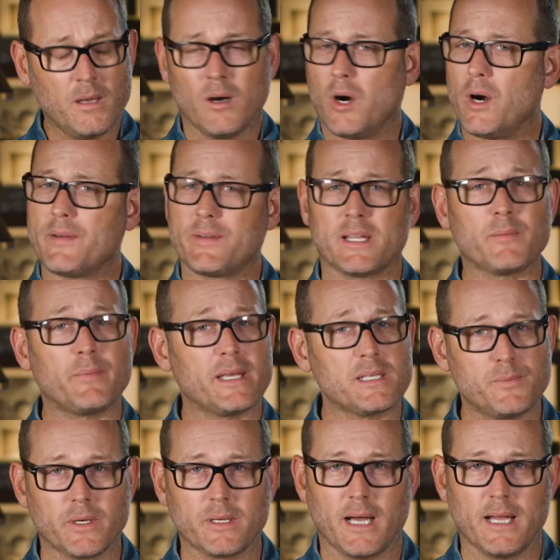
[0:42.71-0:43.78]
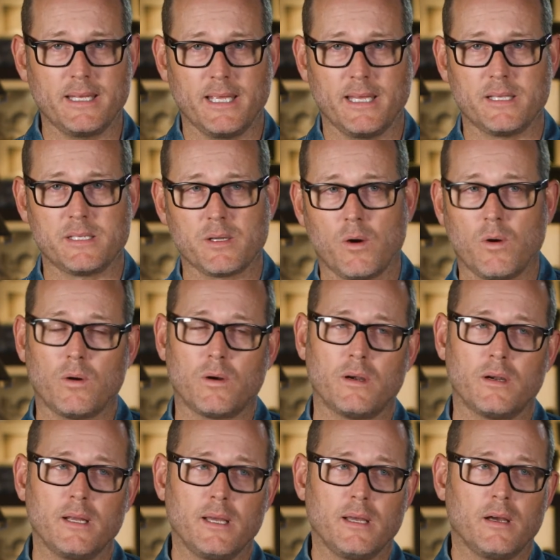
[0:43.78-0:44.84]
oh, I've got the best book ideas,
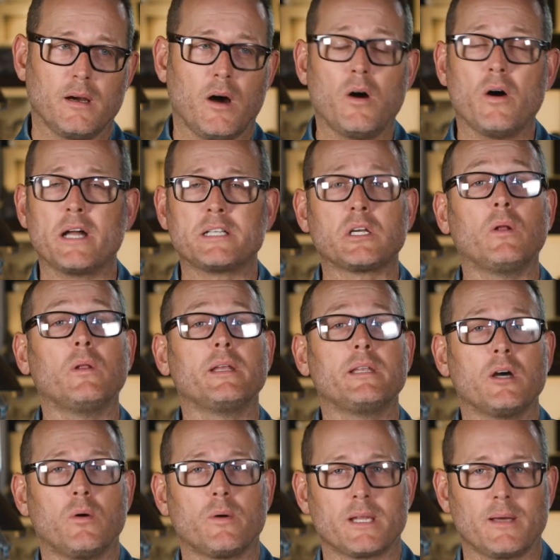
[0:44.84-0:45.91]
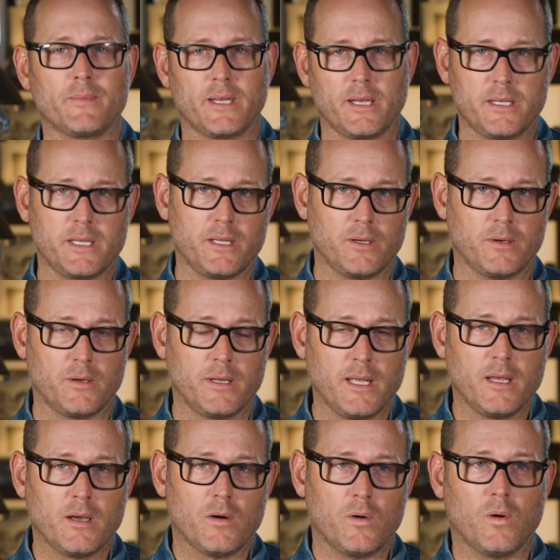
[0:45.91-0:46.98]
or oh, I totally know what I'm going to do,
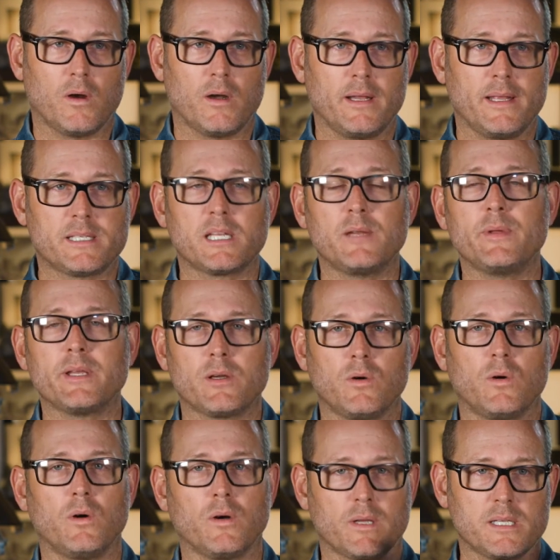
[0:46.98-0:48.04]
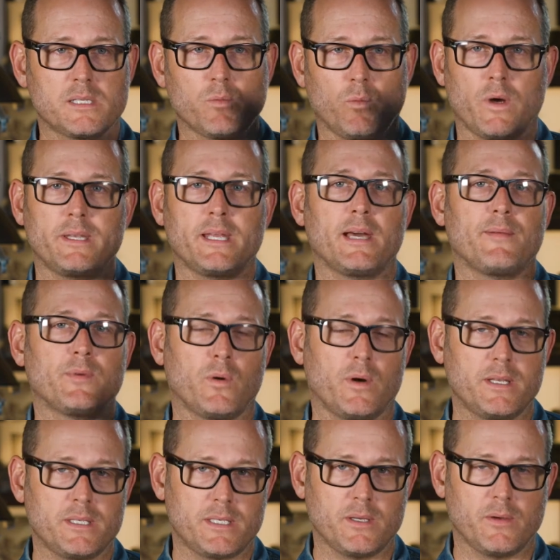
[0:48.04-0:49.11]
or it's going to be cool because one day I'm
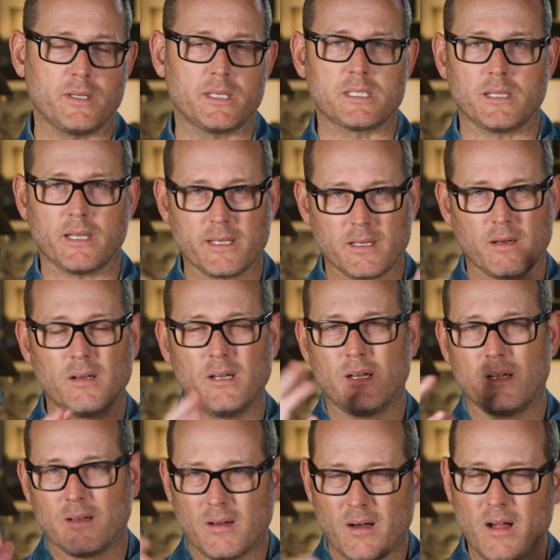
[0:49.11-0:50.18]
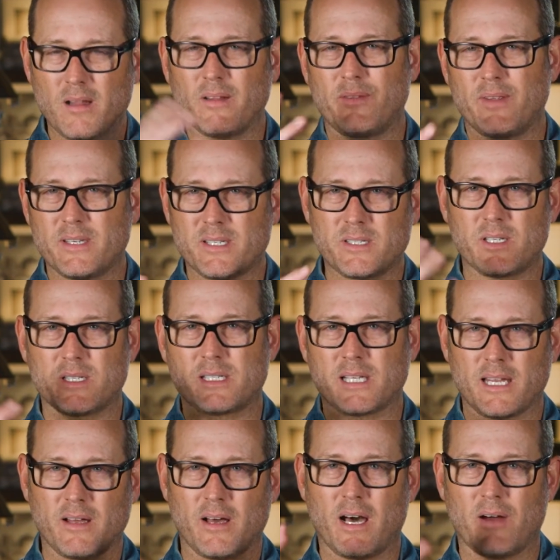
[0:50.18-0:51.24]
going to. And it's like all of this just
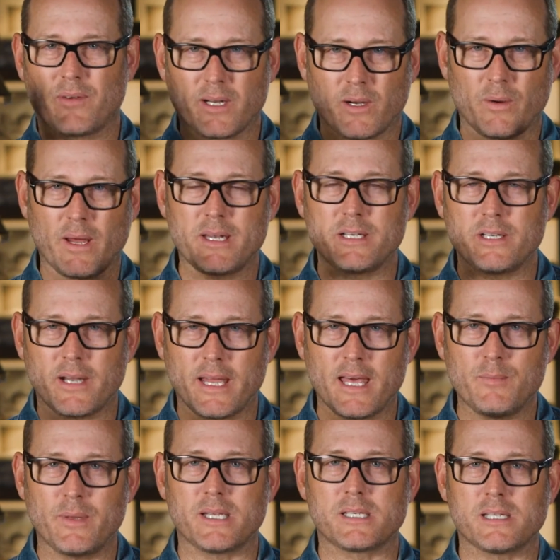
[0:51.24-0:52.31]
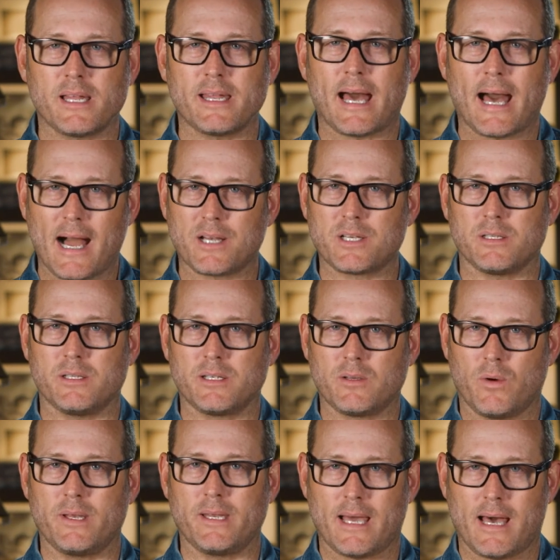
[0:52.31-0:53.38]
kind of hovering around in your head, but it's not actually
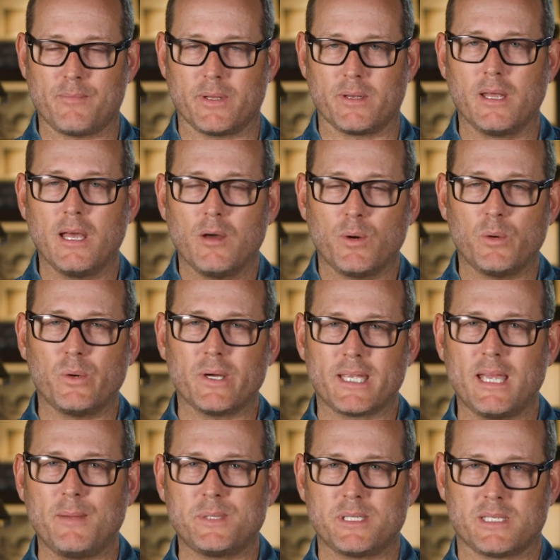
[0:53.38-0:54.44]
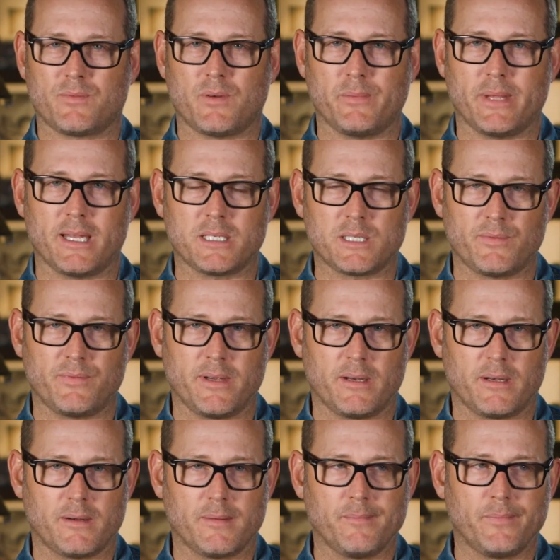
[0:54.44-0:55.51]
going to happen. But what keeps us from that? It's
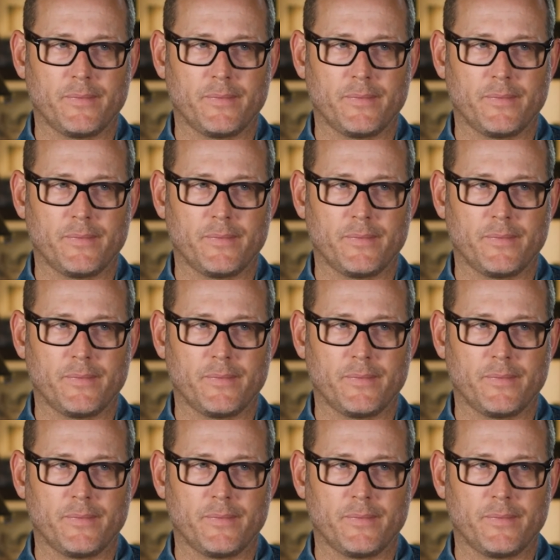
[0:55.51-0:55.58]
fear.